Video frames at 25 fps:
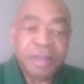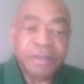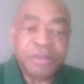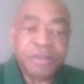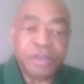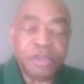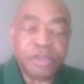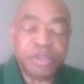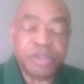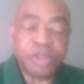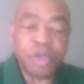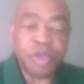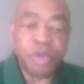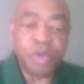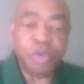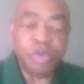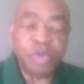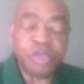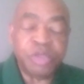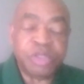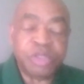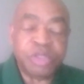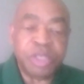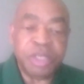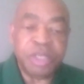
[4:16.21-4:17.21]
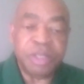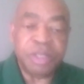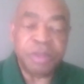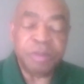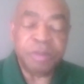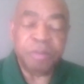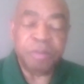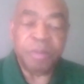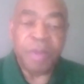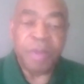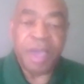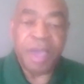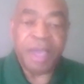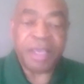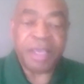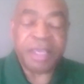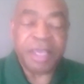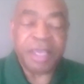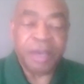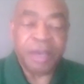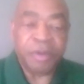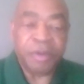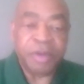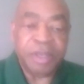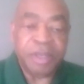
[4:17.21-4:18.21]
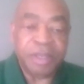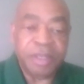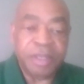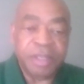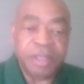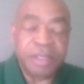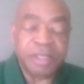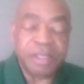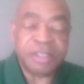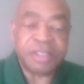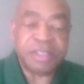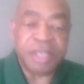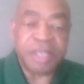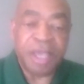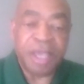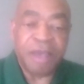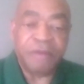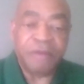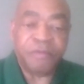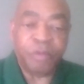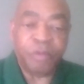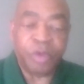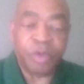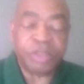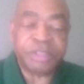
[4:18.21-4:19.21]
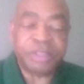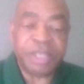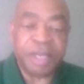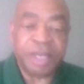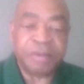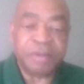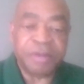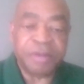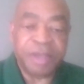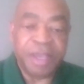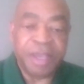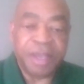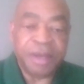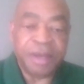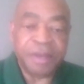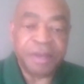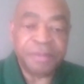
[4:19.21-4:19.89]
the schools in my county in the South were segregated.